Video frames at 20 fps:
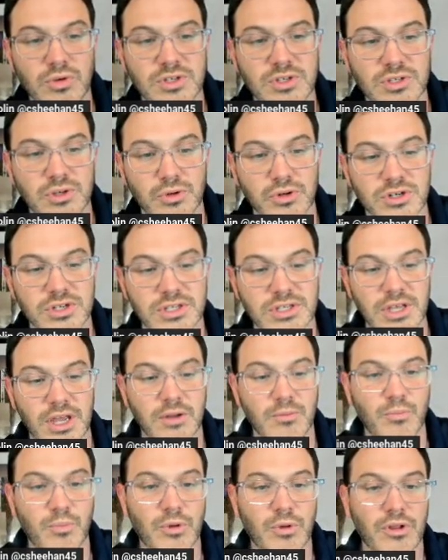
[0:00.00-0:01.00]
He's a horse
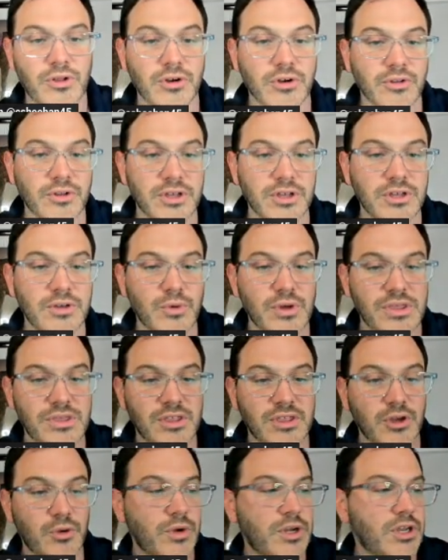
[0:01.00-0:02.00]
that clearly we
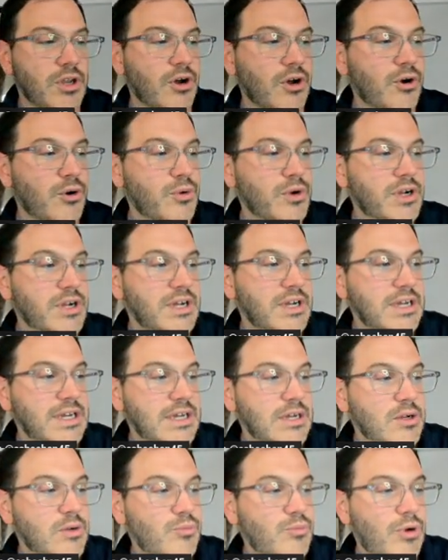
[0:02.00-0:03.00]
know
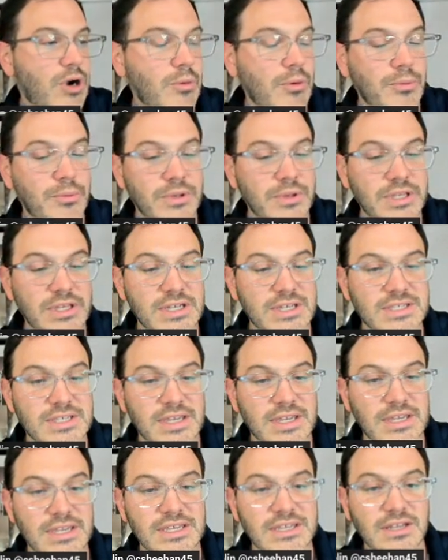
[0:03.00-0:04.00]
probably is a
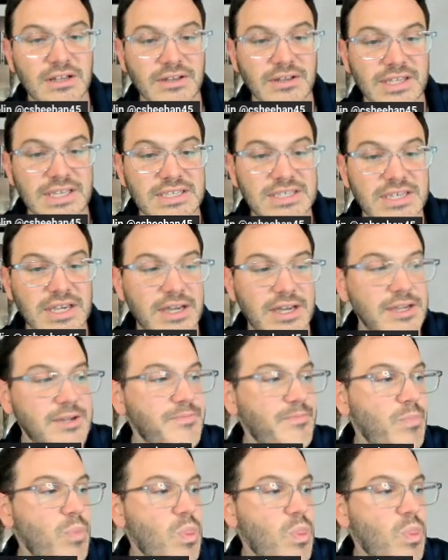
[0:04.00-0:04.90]
need the lead type.